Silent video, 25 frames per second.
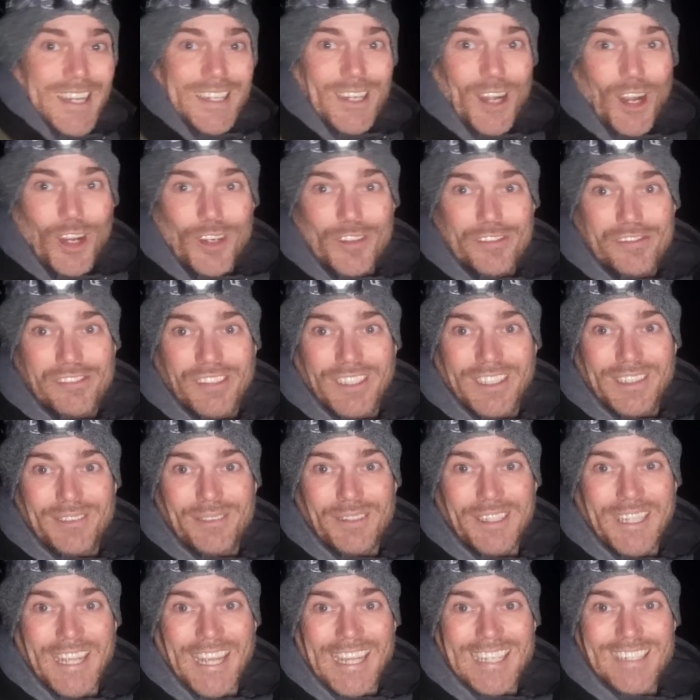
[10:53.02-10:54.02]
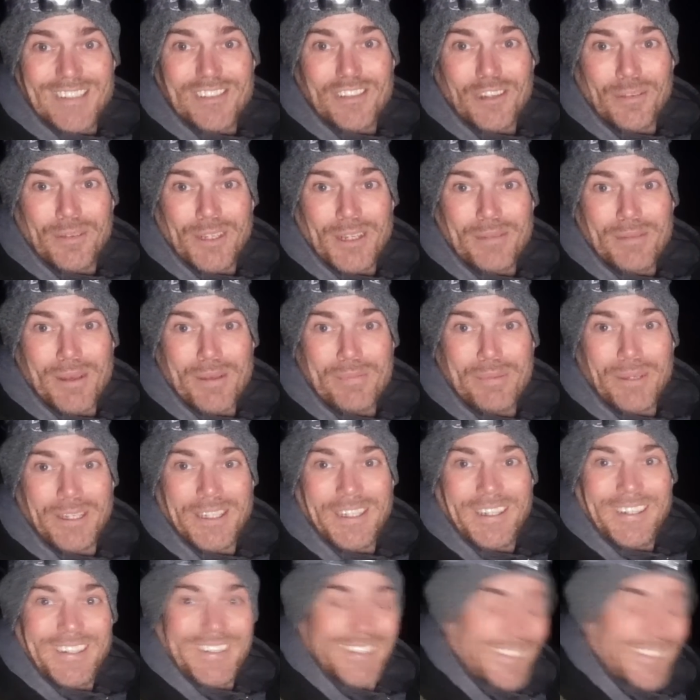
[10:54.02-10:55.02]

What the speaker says: And hopefully we can get into something a bit bigger.